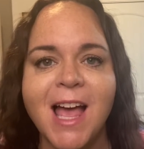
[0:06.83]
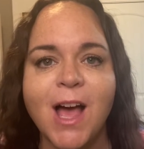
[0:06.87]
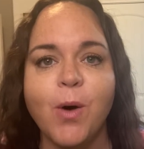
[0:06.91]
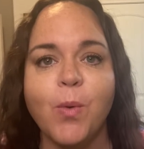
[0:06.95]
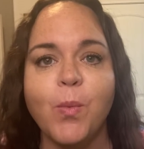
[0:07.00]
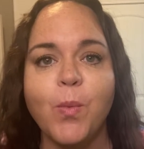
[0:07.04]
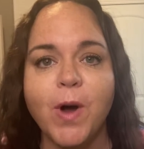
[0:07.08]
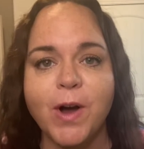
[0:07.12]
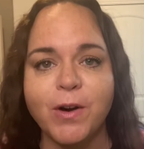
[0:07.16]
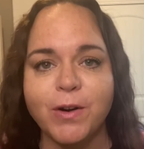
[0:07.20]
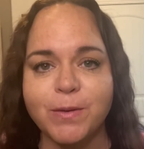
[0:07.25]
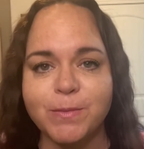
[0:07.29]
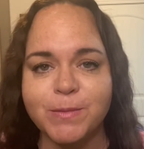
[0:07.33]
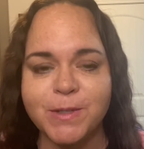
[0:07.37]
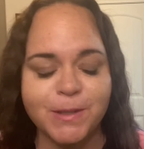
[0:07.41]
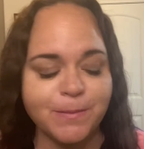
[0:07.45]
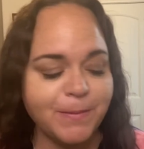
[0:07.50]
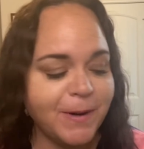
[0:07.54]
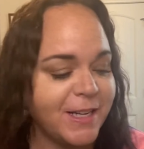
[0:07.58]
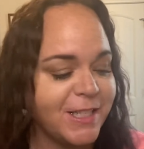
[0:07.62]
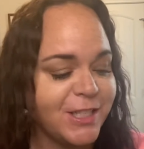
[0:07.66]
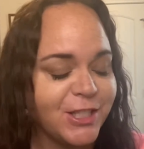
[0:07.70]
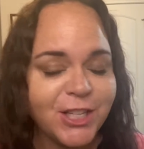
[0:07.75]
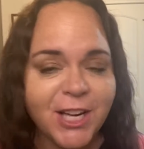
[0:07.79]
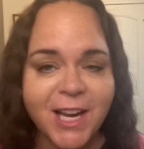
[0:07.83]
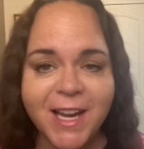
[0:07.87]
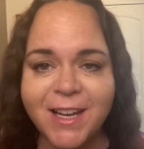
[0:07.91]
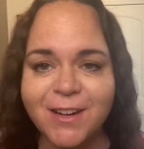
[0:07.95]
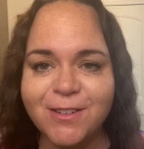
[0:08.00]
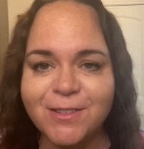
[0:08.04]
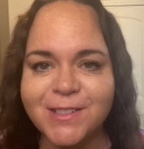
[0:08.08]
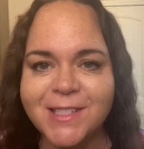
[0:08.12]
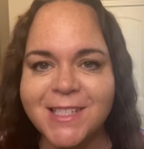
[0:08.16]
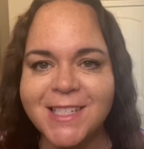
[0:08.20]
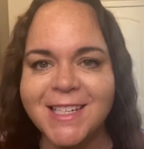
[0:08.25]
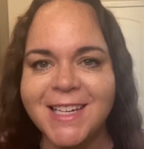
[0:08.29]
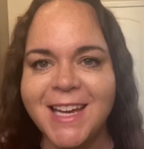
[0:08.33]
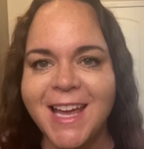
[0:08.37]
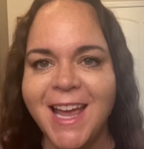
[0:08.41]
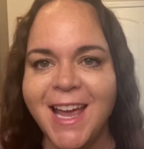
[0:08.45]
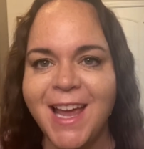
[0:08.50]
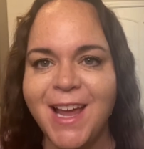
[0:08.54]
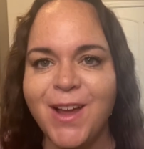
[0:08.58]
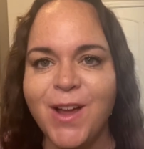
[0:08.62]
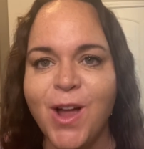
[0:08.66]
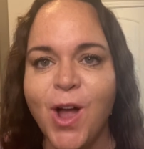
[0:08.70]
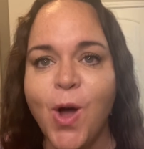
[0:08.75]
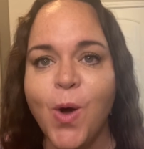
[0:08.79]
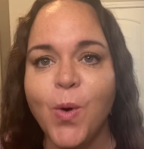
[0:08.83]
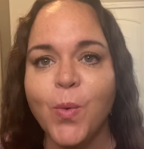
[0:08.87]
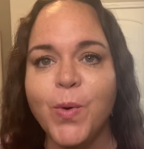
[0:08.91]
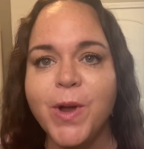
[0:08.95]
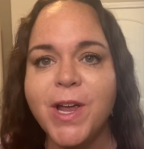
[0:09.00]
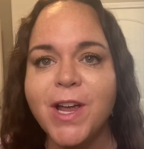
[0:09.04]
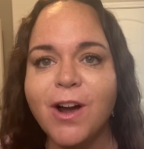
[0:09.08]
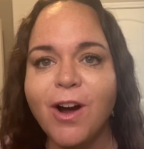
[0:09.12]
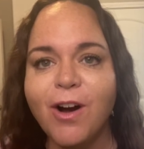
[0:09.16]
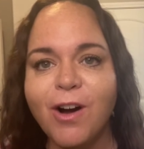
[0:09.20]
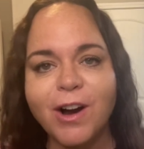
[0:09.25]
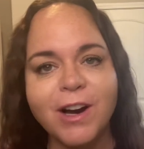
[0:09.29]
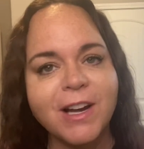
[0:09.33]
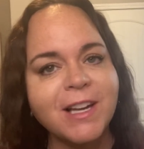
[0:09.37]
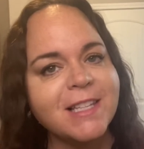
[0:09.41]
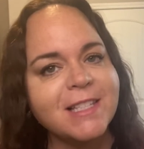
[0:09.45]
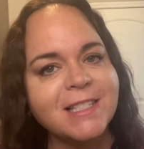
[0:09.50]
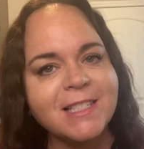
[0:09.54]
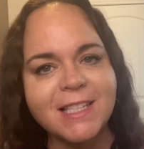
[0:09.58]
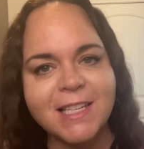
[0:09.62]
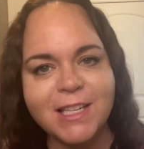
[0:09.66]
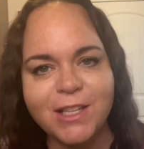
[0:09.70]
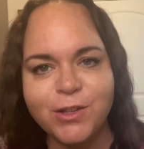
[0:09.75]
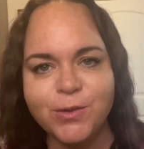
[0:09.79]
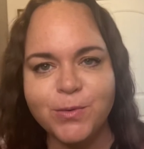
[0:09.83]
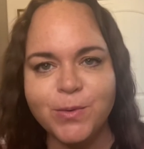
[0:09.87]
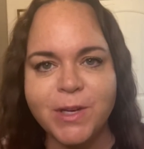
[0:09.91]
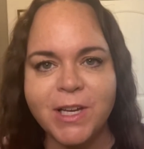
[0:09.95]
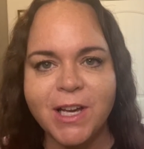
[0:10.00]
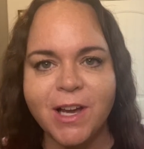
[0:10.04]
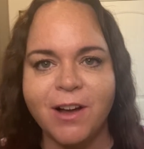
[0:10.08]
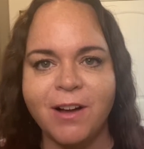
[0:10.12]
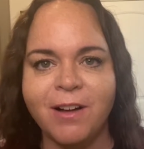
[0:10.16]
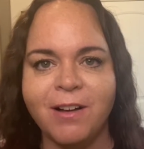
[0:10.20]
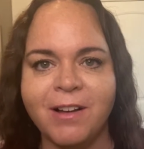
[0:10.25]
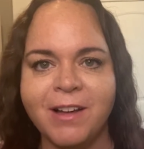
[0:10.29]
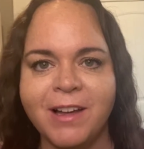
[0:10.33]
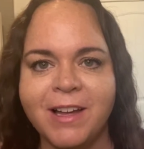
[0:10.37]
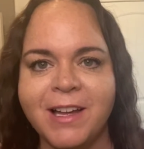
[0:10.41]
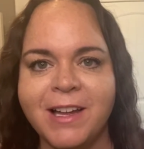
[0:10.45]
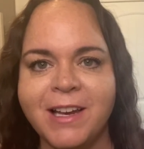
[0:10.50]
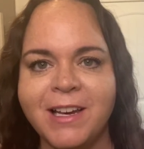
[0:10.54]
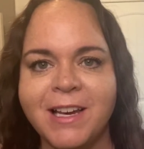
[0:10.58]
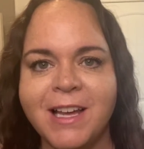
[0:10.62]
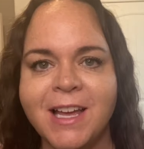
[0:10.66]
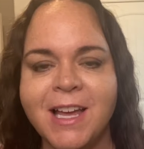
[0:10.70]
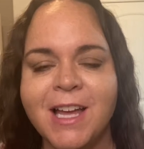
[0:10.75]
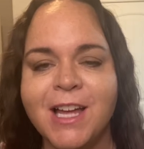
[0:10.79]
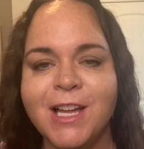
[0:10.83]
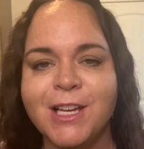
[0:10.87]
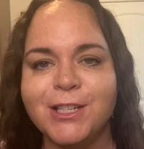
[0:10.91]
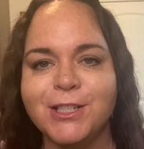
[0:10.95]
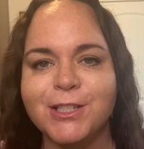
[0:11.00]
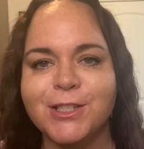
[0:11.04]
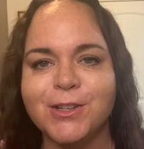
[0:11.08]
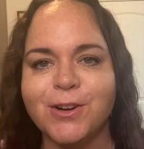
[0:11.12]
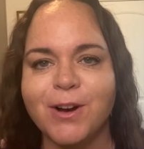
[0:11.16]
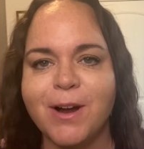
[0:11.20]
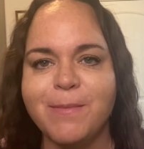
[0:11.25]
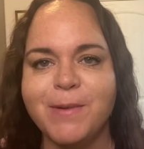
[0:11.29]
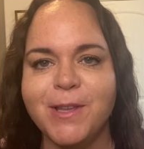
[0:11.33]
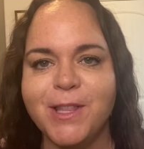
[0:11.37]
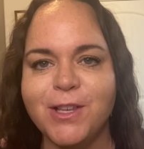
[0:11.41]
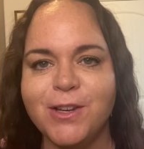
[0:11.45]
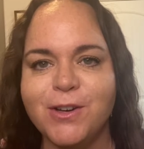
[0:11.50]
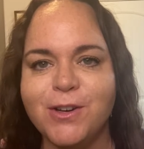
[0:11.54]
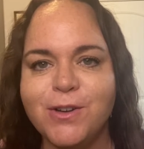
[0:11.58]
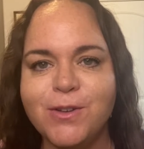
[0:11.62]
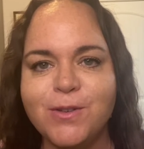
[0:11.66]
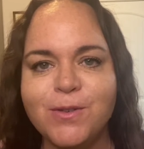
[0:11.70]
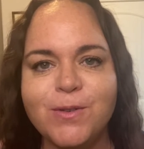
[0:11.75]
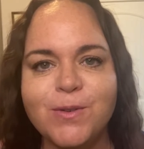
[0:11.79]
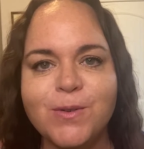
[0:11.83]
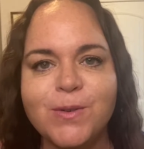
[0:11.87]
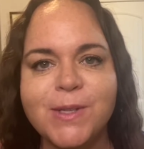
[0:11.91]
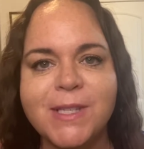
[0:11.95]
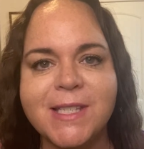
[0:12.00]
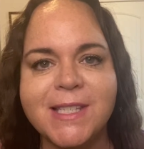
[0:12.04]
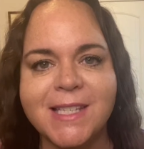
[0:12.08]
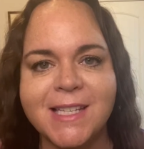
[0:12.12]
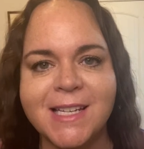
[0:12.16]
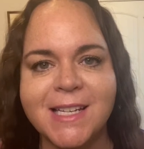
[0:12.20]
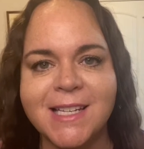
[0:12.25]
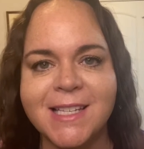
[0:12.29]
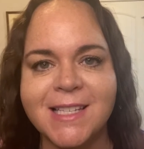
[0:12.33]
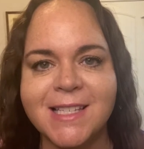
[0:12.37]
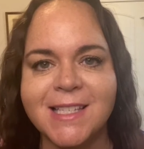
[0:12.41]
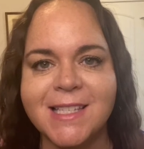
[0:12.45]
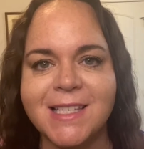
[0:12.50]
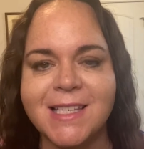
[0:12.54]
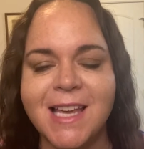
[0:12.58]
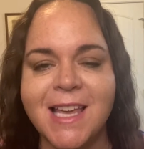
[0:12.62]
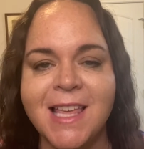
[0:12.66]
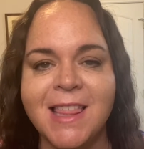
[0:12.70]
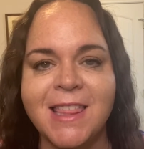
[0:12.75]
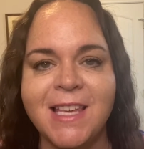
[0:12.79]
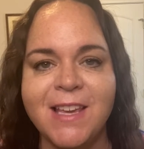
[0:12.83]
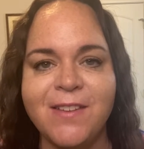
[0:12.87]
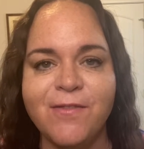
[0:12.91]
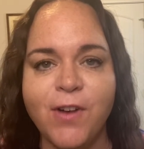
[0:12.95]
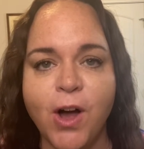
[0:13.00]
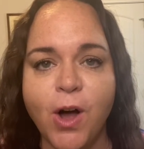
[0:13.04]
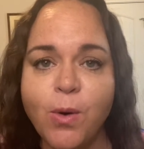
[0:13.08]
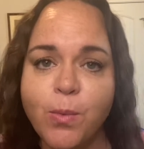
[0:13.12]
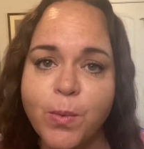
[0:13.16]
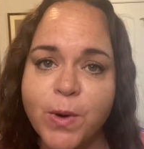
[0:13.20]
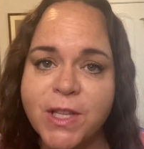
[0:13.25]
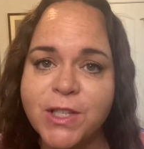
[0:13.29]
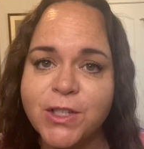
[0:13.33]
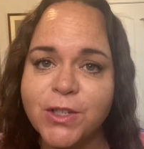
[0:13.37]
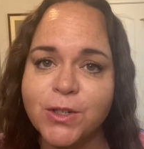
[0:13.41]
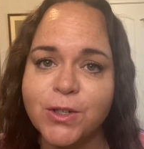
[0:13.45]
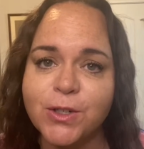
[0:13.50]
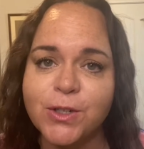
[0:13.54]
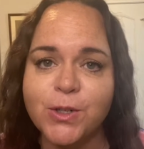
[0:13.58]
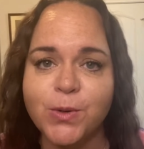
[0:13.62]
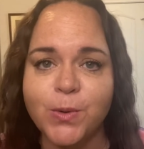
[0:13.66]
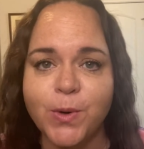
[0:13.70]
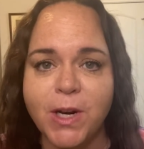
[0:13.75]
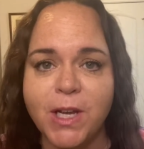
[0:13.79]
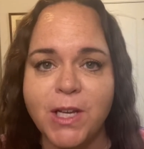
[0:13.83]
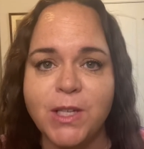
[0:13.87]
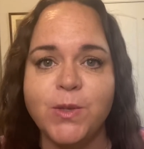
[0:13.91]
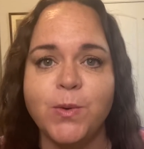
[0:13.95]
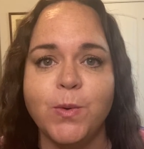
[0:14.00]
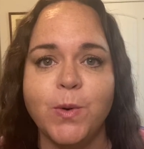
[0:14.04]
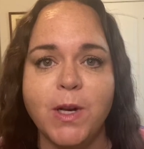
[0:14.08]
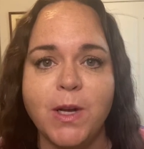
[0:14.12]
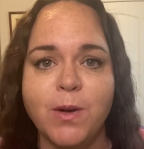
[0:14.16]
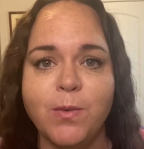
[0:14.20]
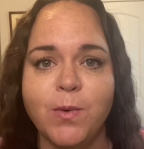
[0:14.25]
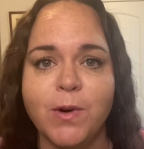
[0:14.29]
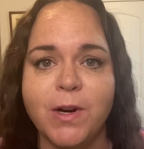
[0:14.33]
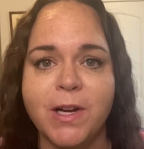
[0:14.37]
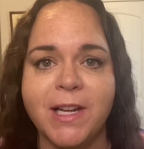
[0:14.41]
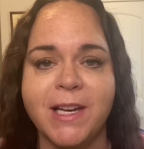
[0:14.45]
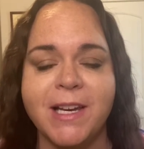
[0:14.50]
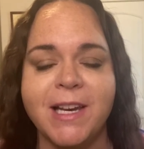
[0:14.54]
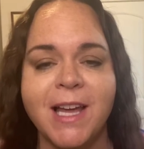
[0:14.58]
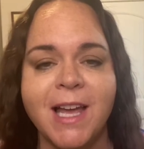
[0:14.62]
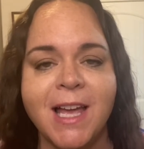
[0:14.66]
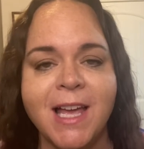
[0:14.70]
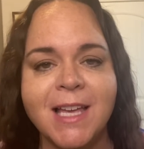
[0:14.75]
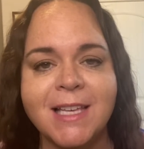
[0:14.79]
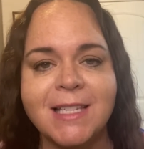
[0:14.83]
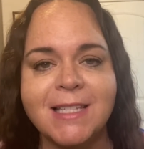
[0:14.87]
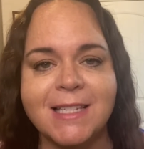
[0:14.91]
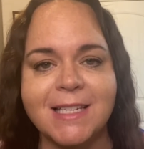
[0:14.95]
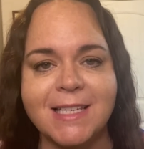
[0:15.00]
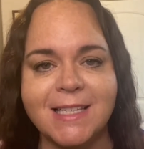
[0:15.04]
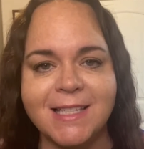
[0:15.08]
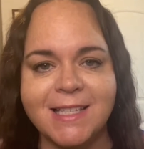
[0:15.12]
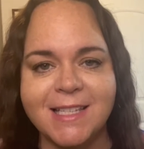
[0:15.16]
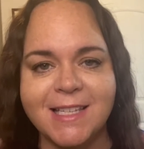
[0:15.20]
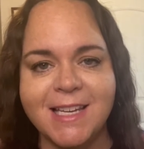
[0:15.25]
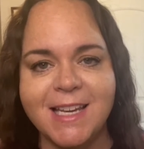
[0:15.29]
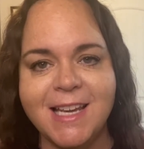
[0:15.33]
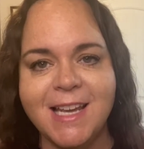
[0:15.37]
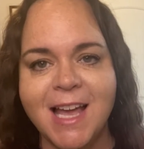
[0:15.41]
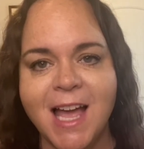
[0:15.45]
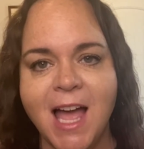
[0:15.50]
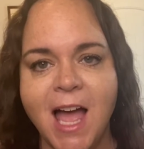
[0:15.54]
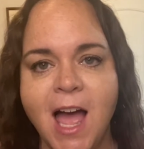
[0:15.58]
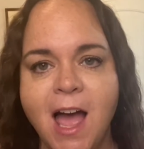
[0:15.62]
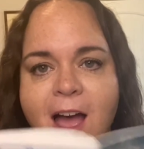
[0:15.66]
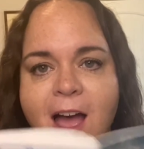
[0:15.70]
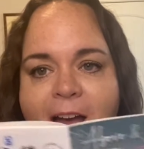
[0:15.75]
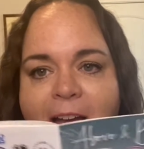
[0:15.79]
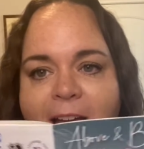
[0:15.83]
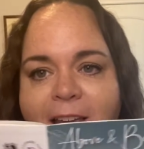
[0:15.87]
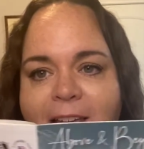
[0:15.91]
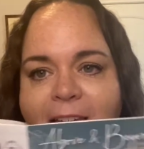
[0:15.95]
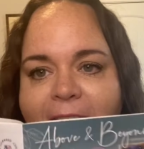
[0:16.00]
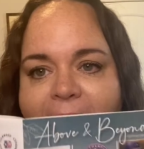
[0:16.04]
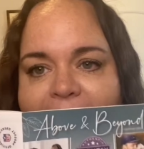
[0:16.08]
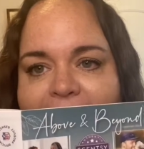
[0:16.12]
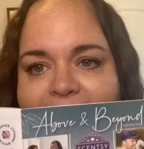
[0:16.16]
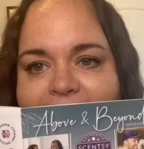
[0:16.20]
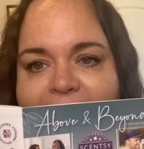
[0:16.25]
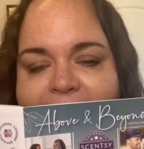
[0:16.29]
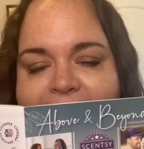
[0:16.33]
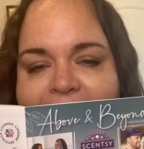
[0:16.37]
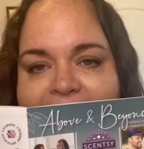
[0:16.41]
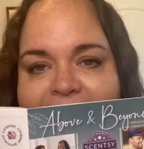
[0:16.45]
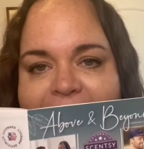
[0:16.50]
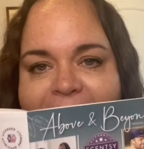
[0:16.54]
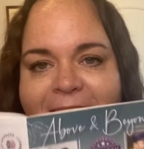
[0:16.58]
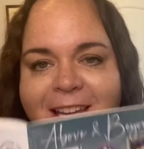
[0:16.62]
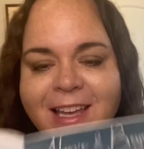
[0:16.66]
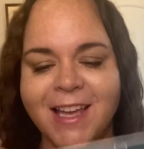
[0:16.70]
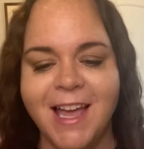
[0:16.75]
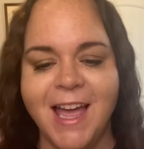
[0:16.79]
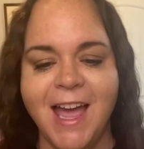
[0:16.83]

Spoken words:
Welcome to my channel. Today, we are continuing on describing the new scents in the Fall/Winter 2021 Scentsy catalog.